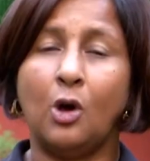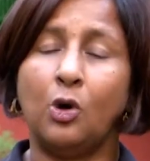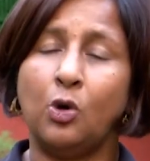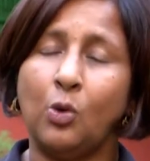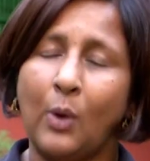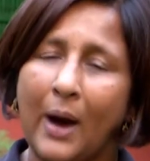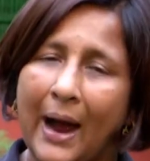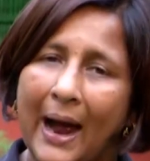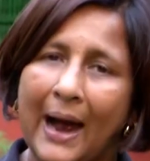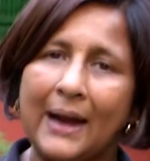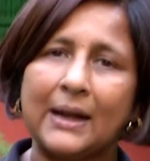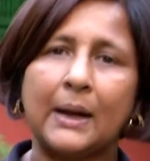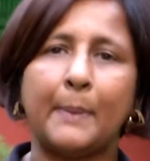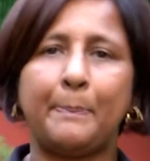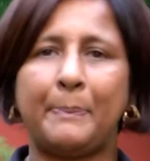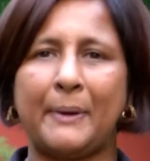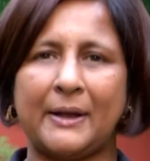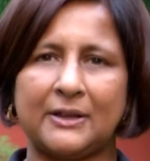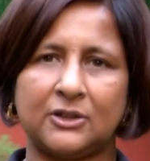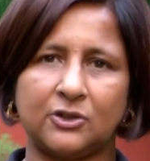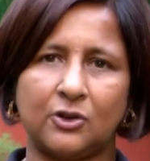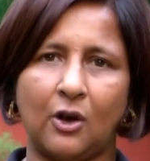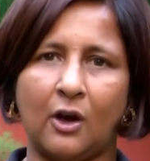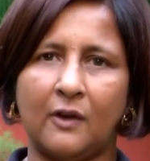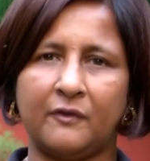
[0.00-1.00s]
who at a
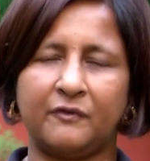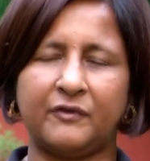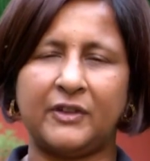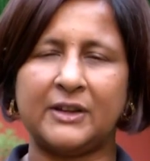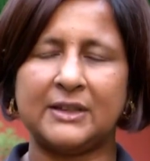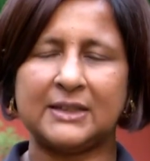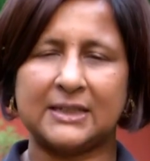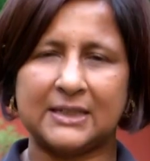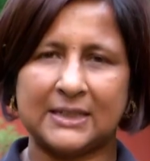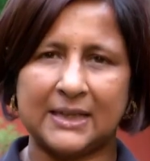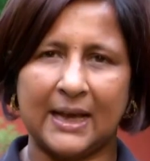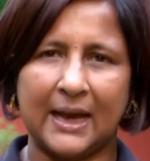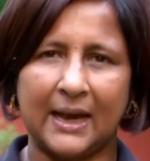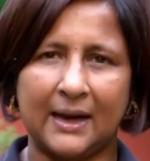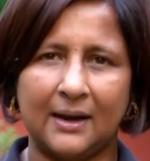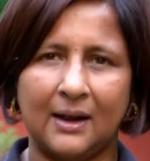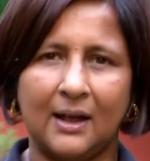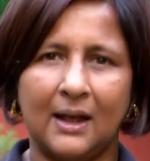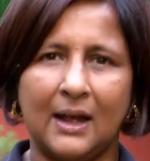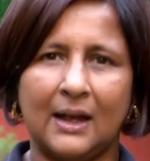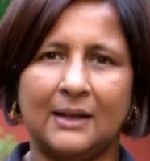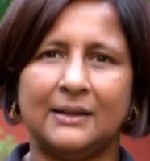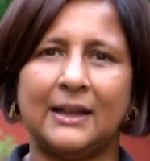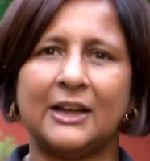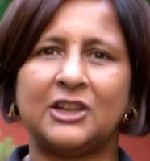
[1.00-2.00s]
press conference said
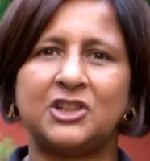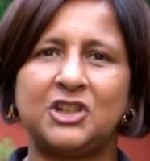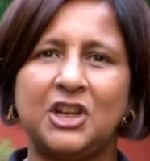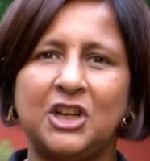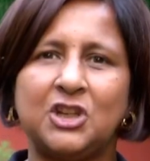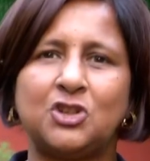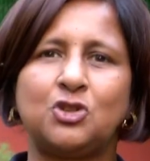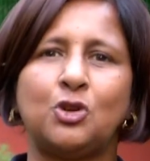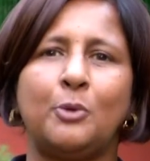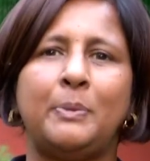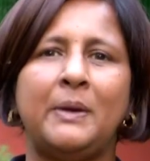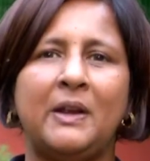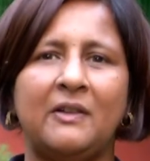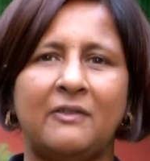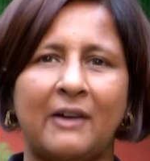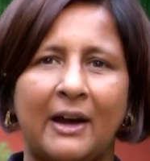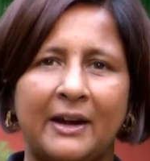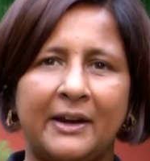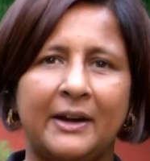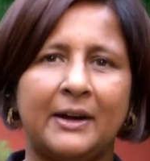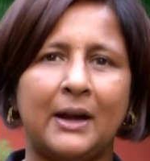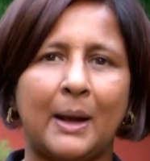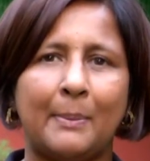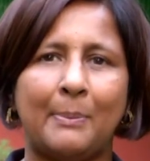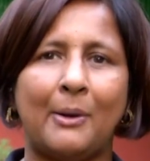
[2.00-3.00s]
that she should be
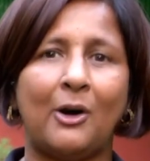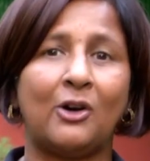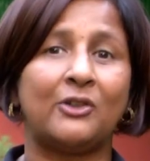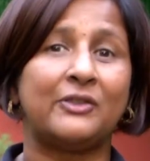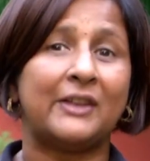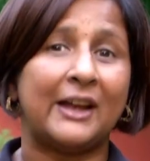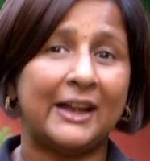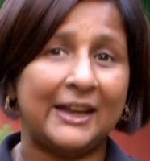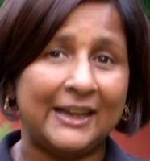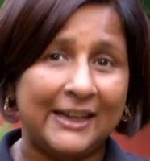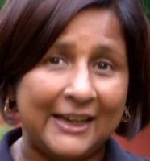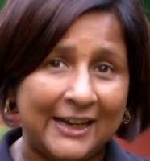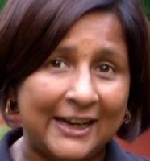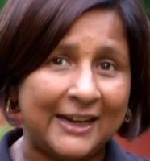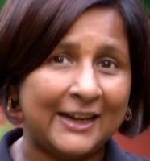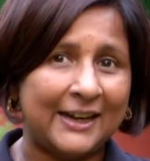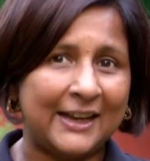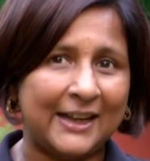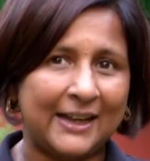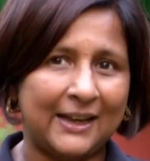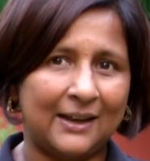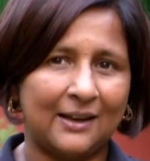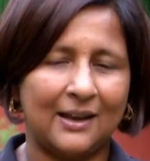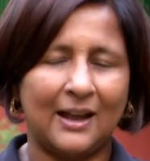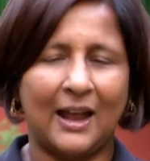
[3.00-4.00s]
worried about the E
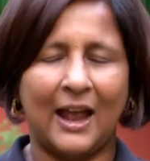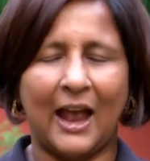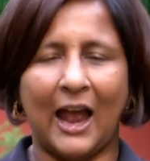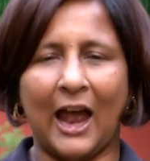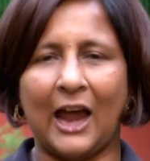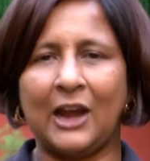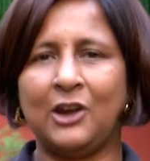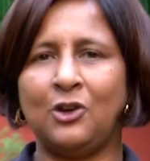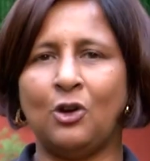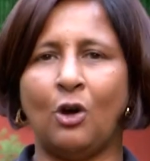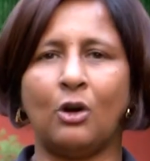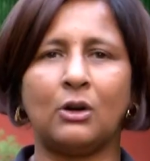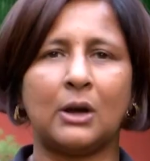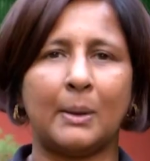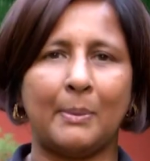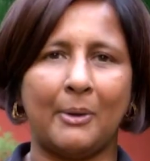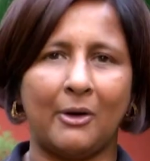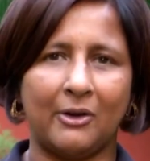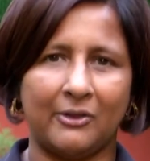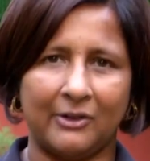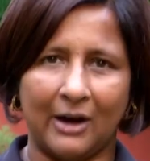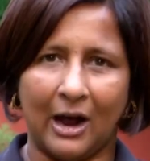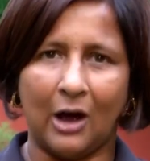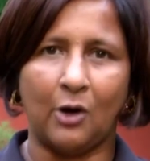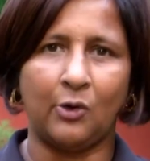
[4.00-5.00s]
D and not
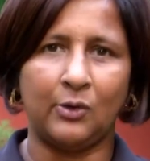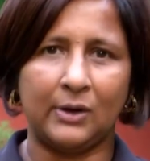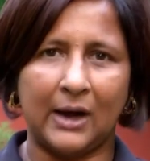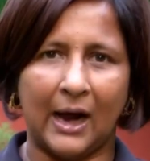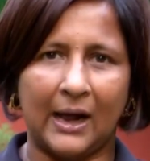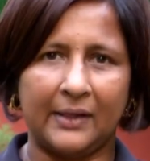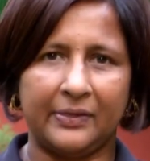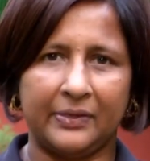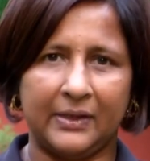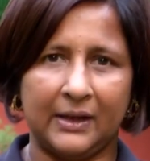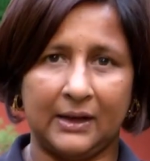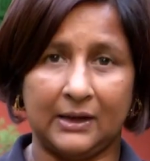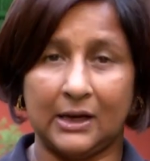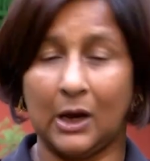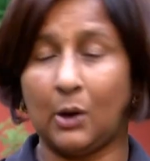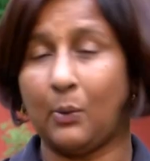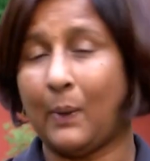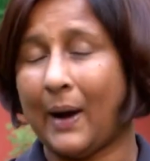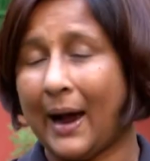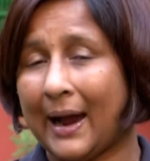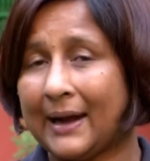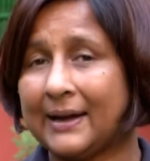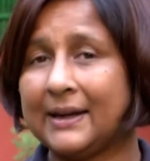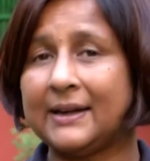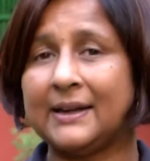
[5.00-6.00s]
about Rahul Gandhi. Now,
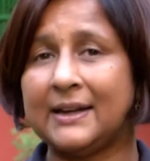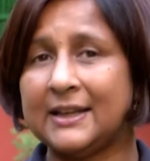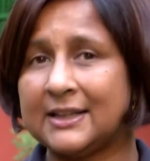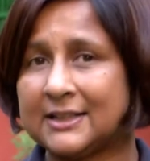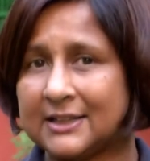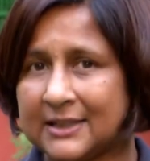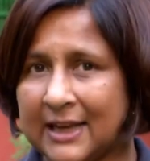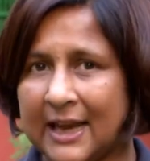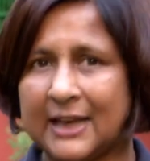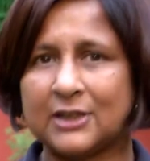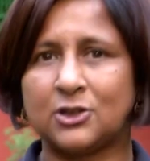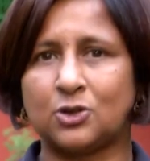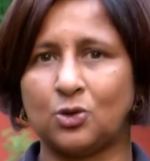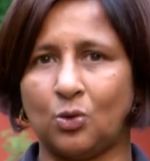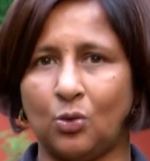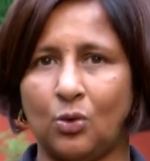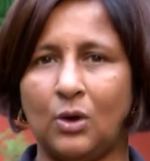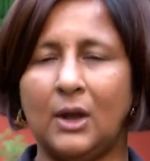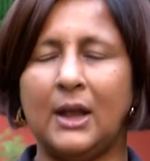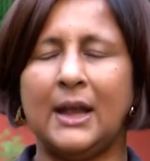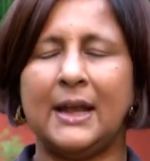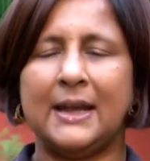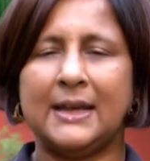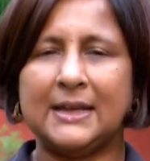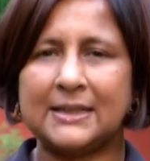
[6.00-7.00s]
why did he say so?
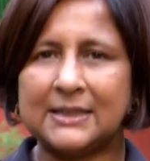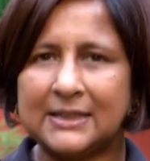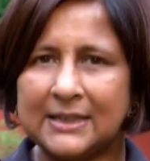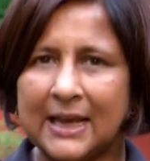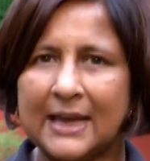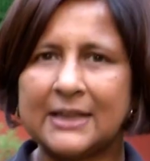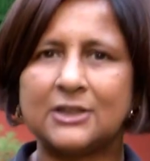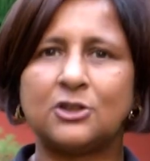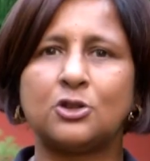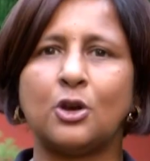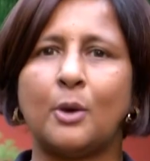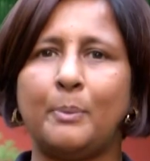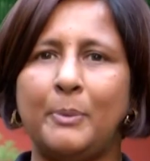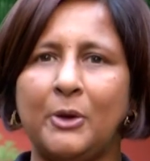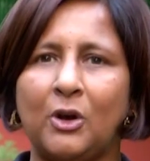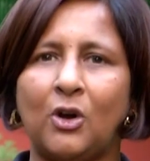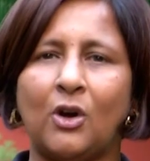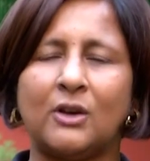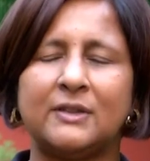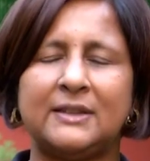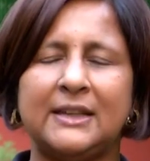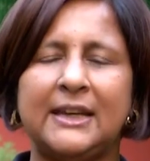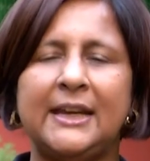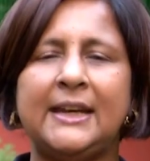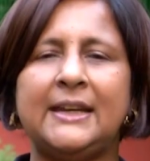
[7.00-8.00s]
He said so
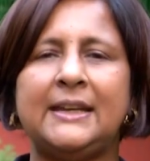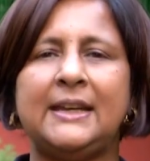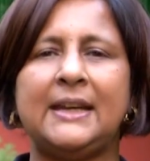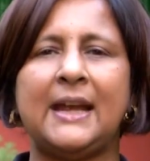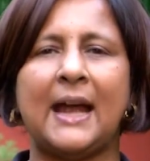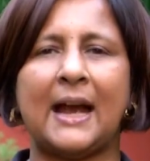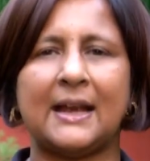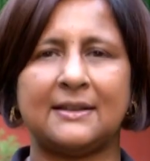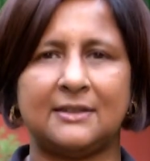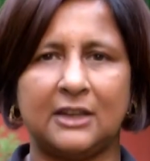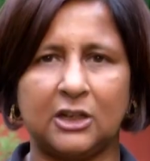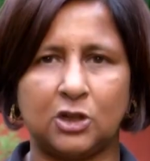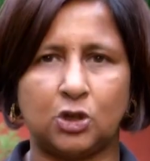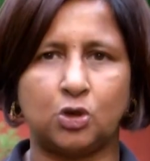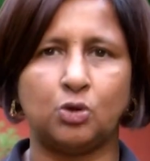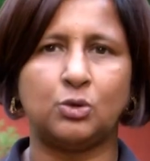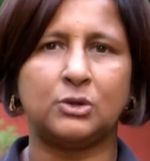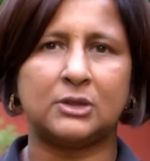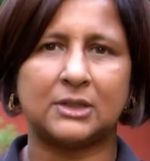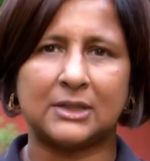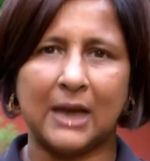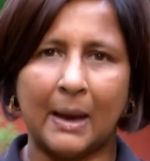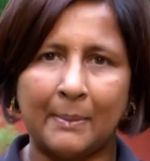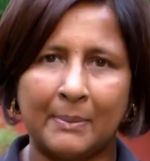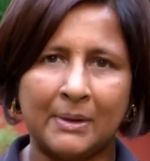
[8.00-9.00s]
because E D has issued
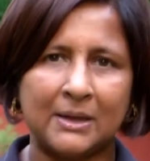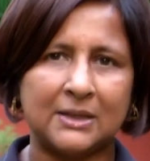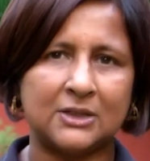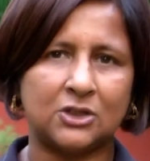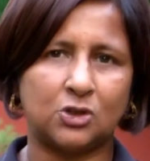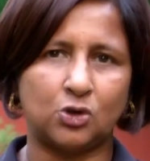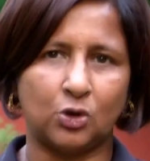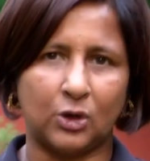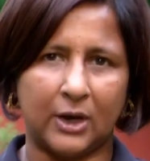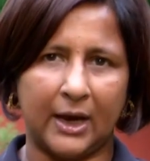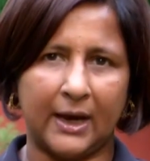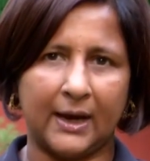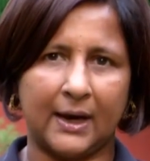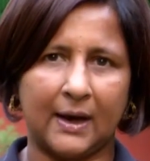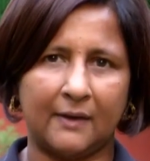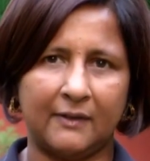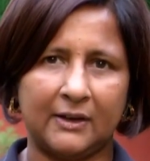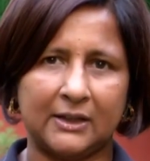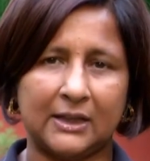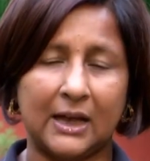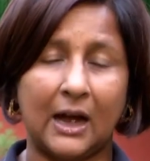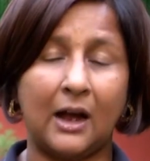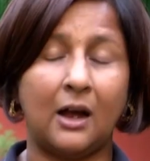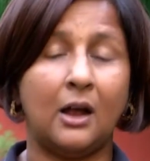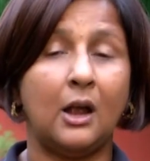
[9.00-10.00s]
summons to K.
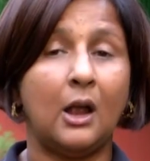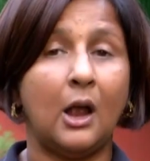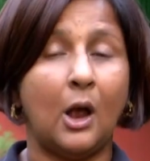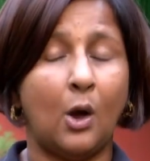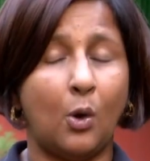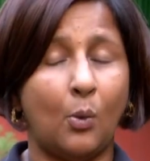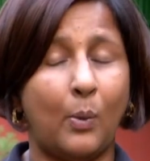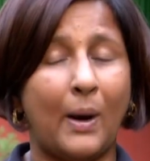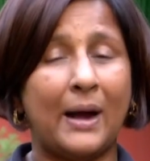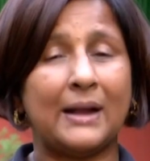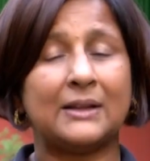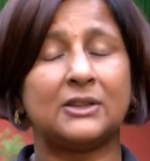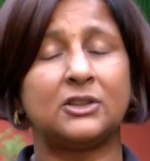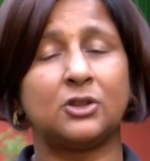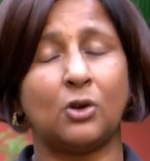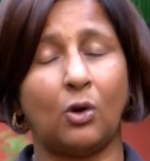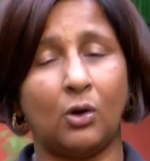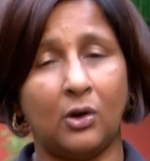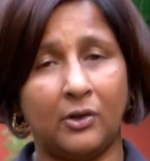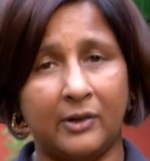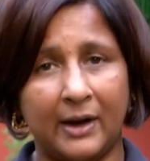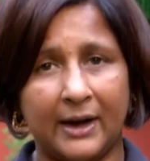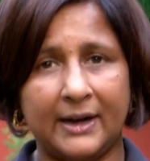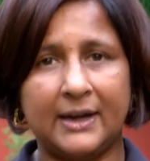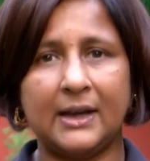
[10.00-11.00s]
Kavitha once
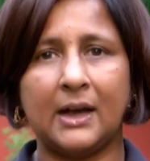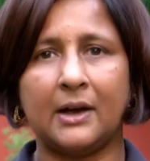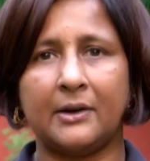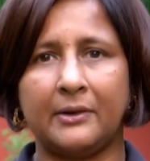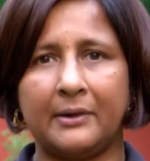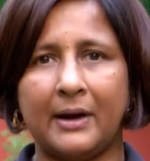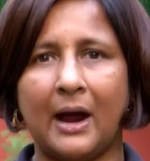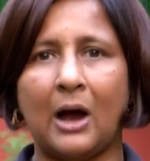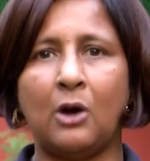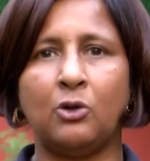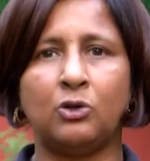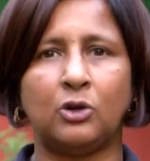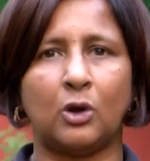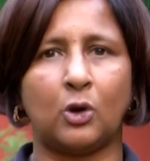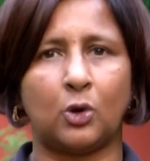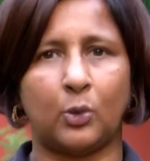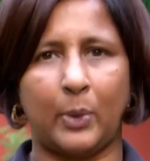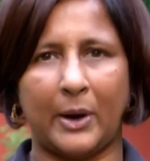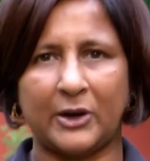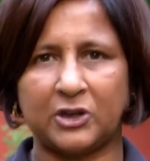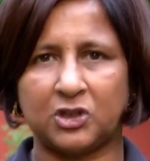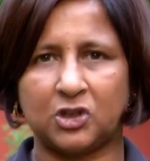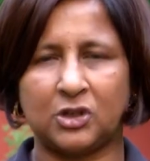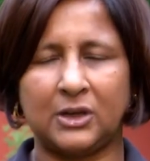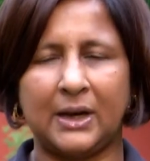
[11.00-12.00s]
already. A round of
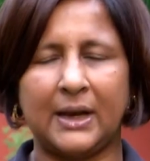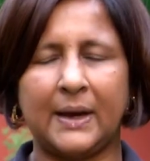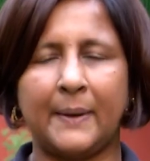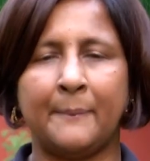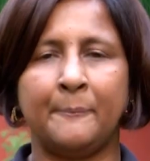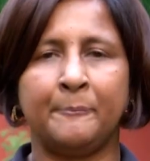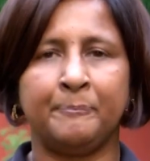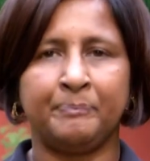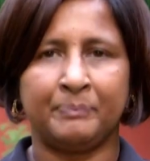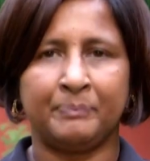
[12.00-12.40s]
questioning